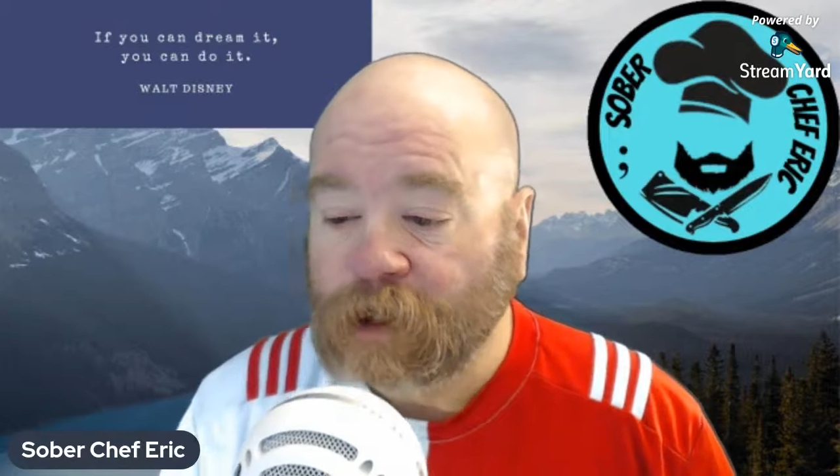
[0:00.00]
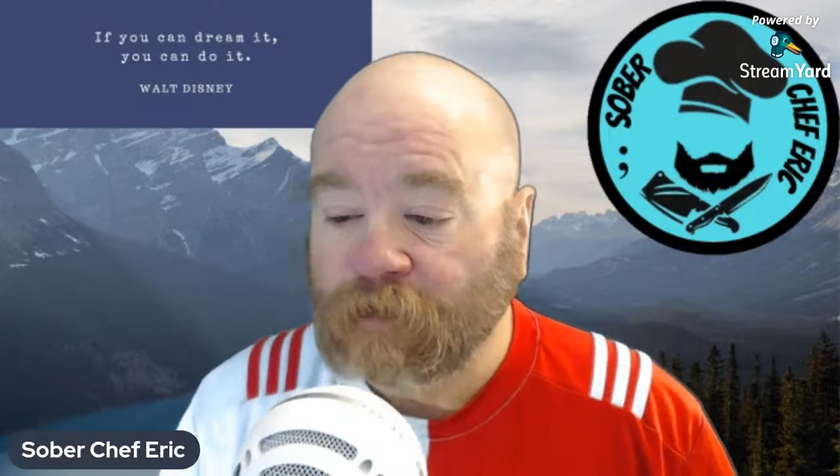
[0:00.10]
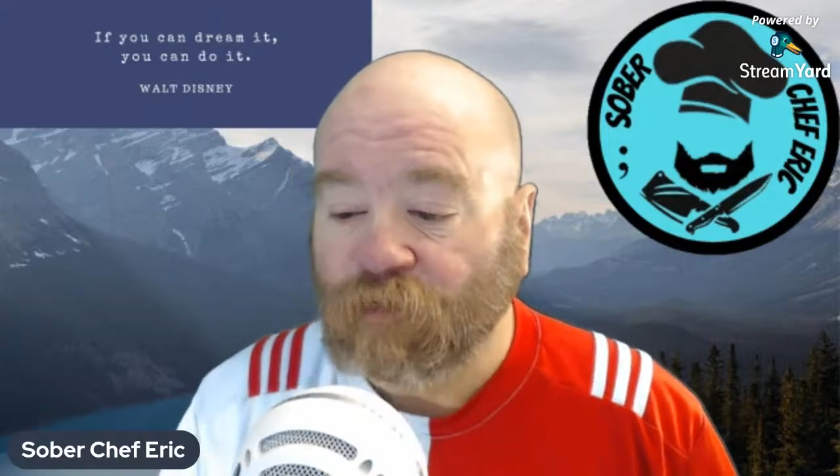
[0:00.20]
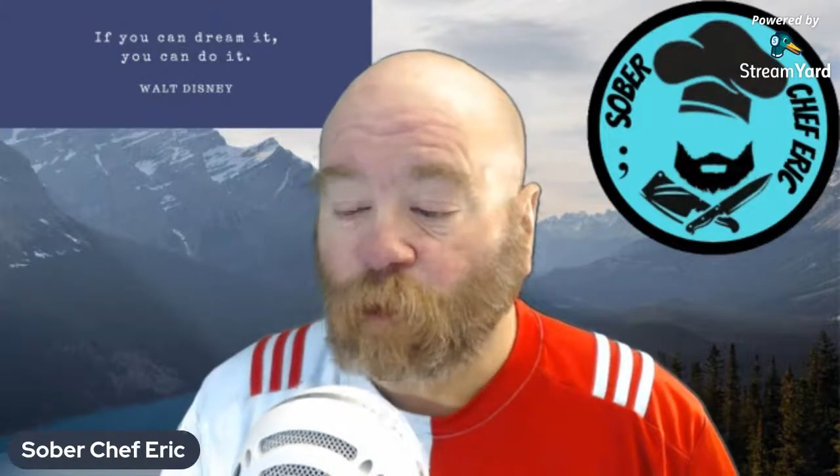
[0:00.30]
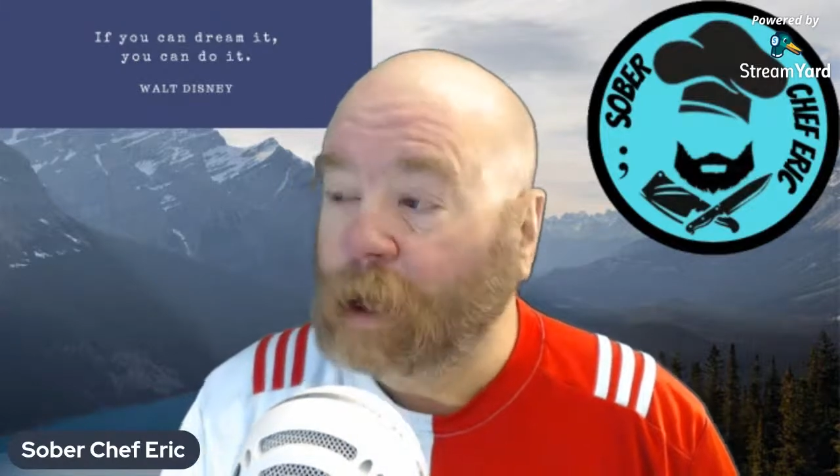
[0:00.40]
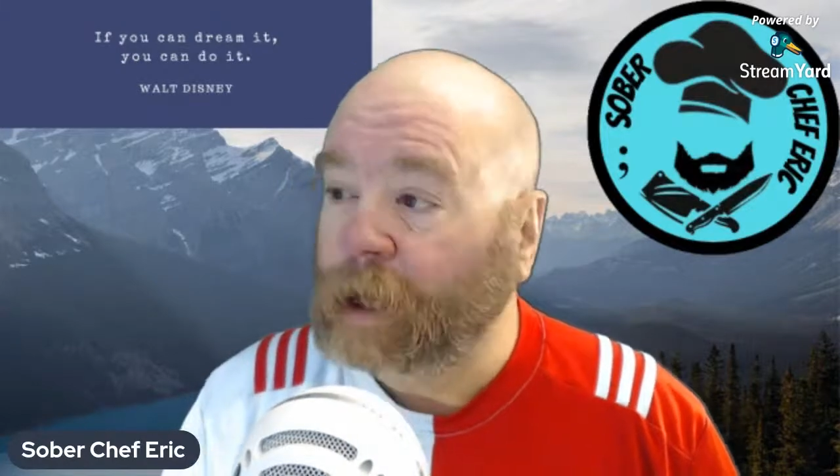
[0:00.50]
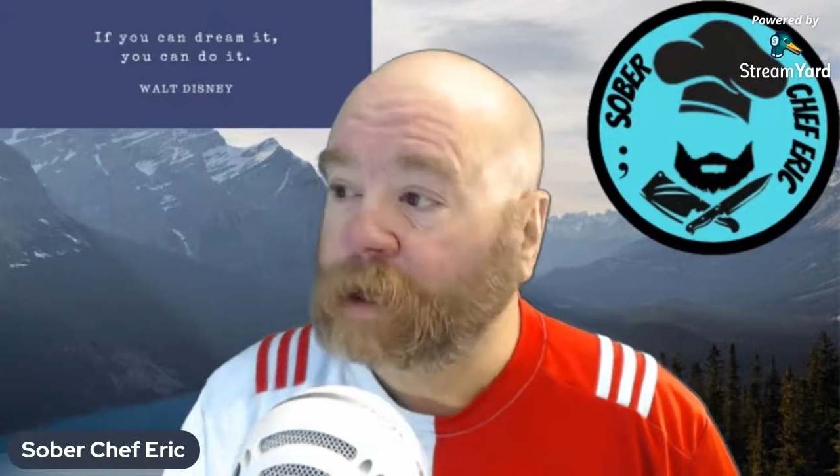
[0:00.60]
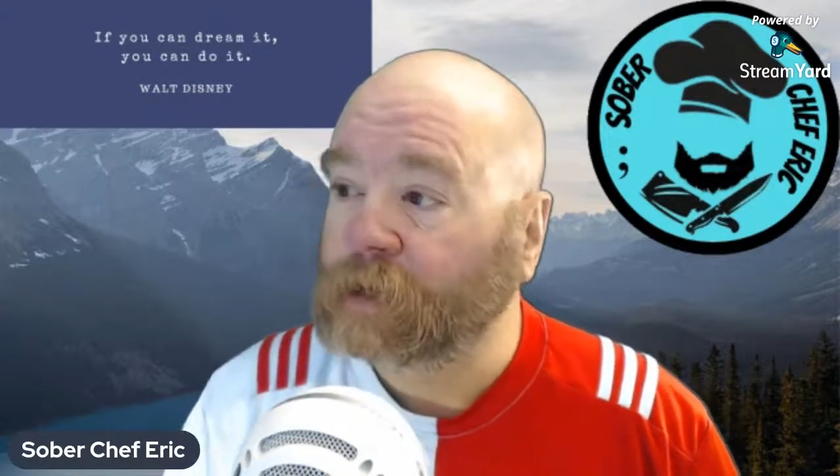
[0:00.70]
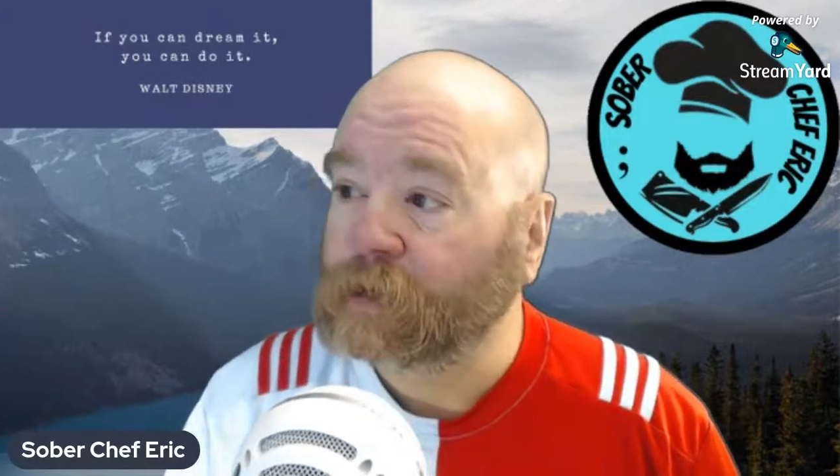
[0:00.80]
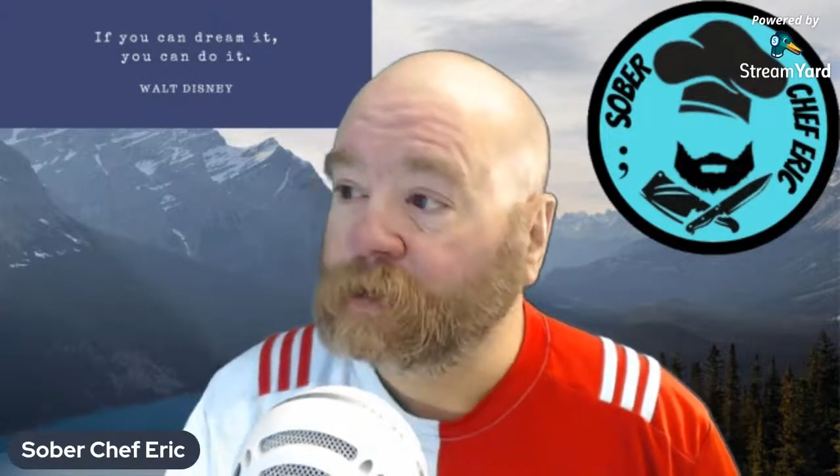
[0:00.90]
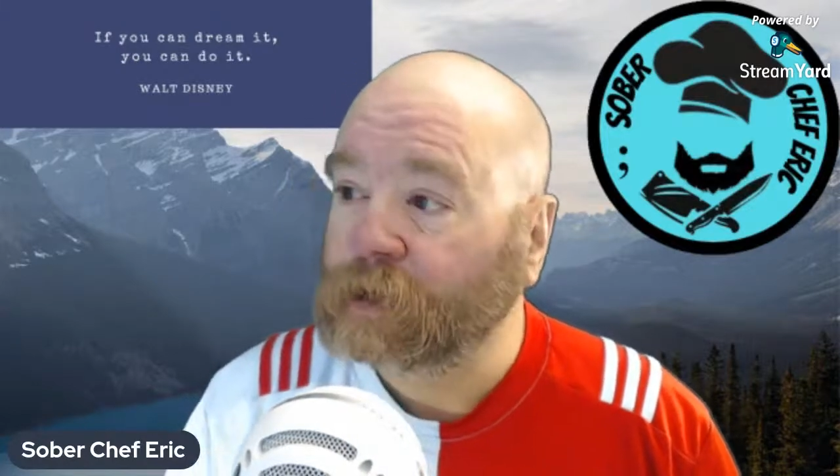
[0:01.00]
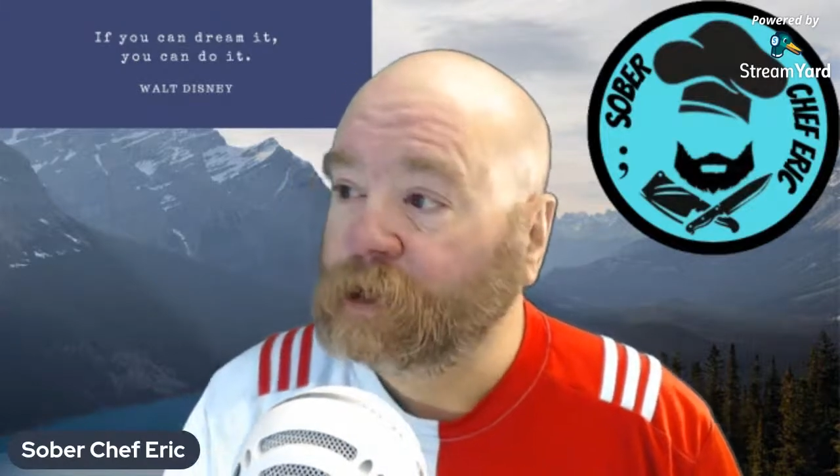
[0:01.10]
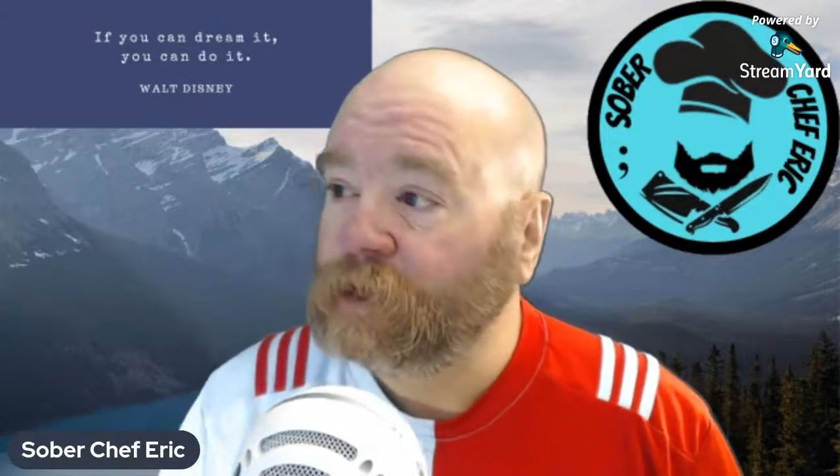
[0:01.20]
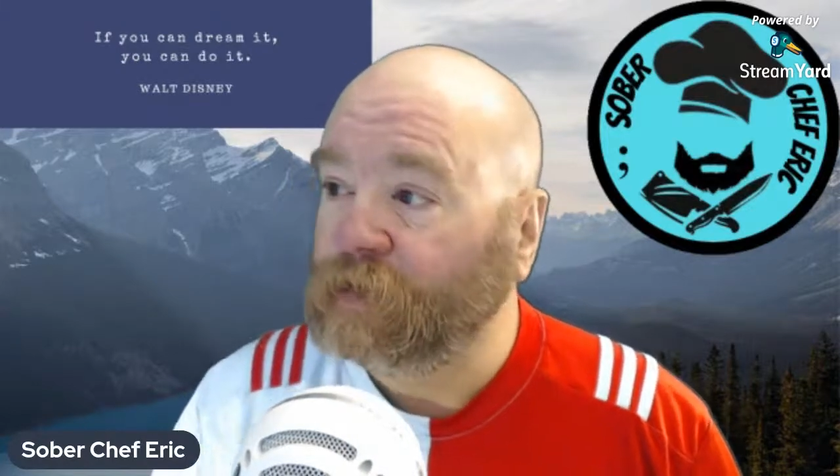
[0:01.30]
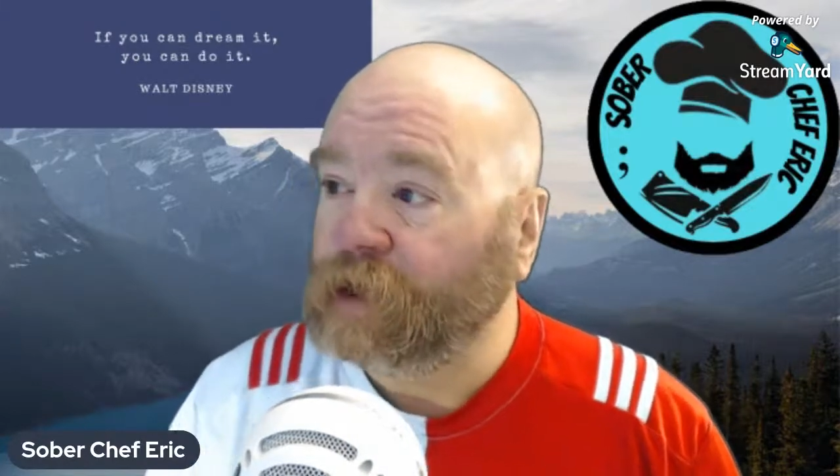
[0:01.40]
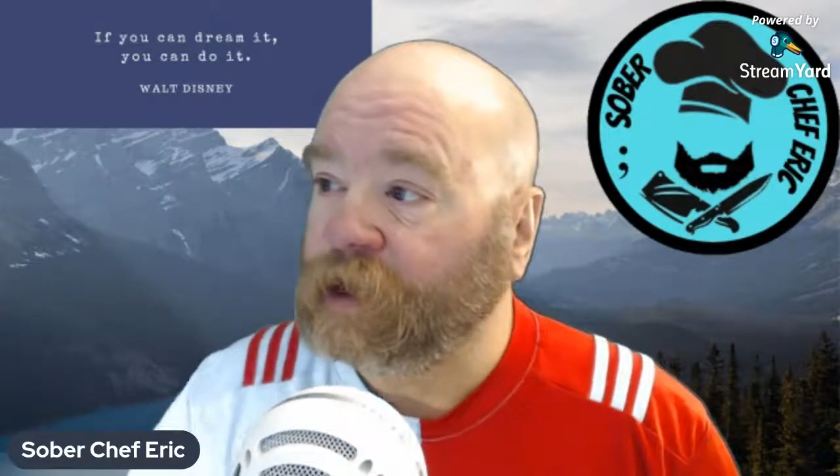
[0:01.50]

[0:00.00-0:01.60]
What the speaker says: giveaway that